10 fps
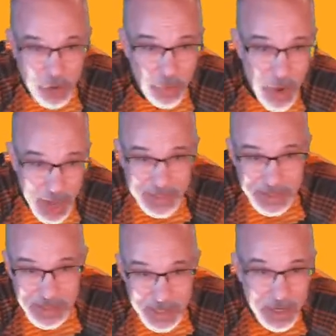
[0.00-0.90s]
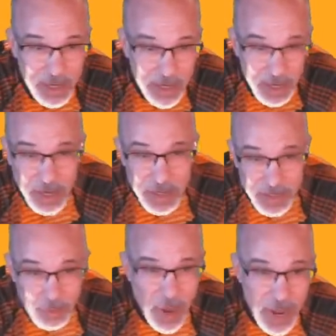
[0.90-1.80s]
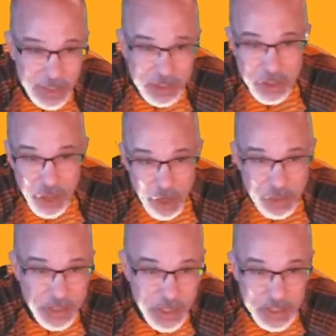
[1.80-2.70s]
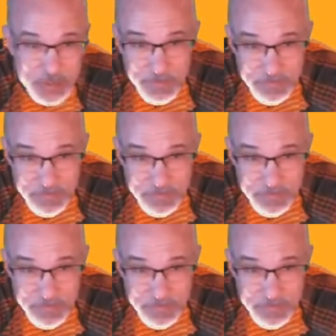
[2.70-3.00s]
rides. The ride to Charleston